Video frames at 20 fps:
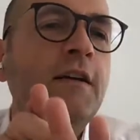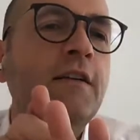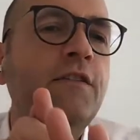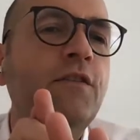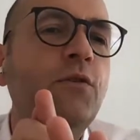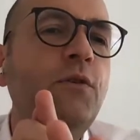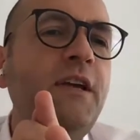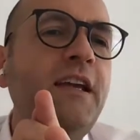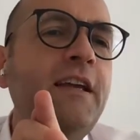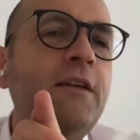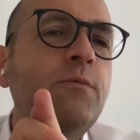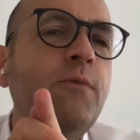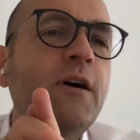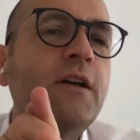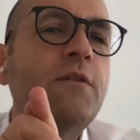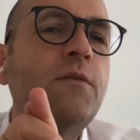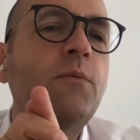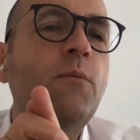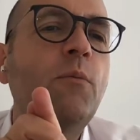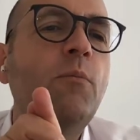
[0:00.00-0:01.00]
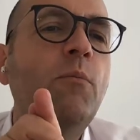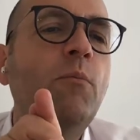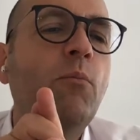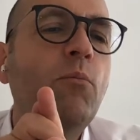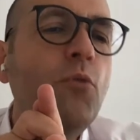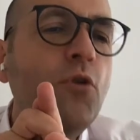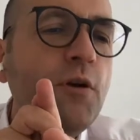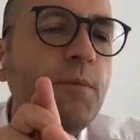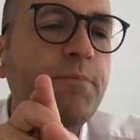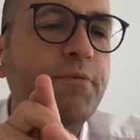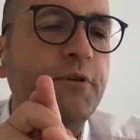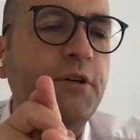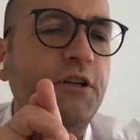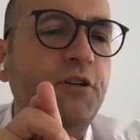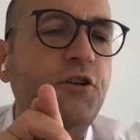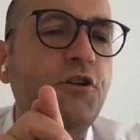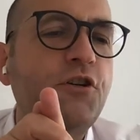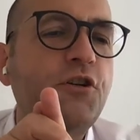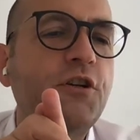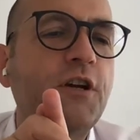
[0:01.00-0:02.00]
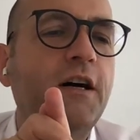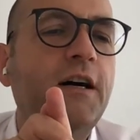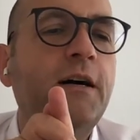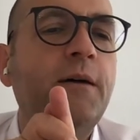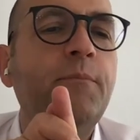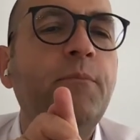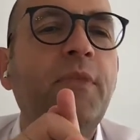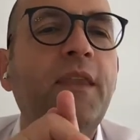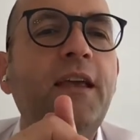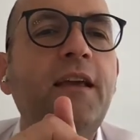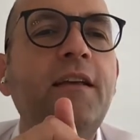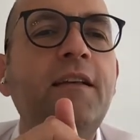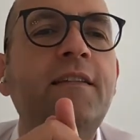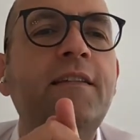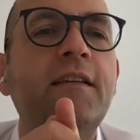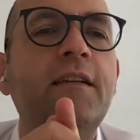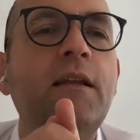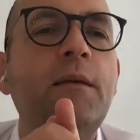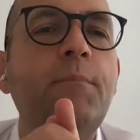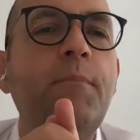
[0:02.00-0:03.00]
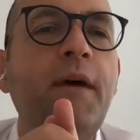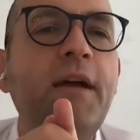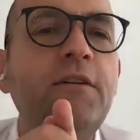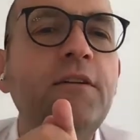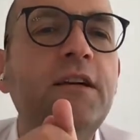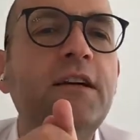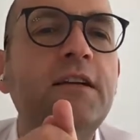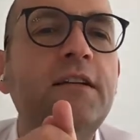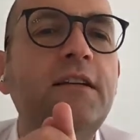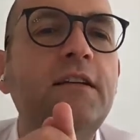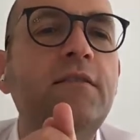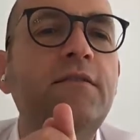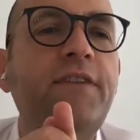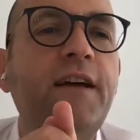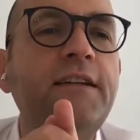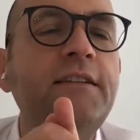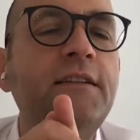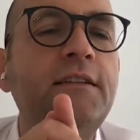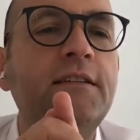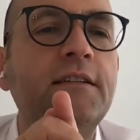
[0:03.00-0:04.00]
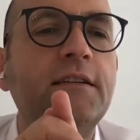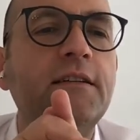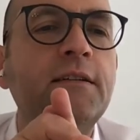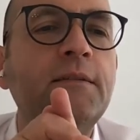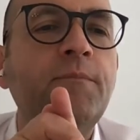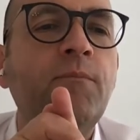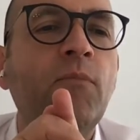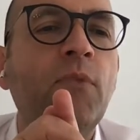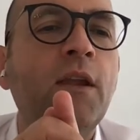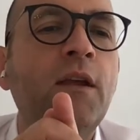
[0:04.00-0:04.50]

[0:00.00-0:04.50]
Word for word: So, Eadweard Muybridge um, is an American inventor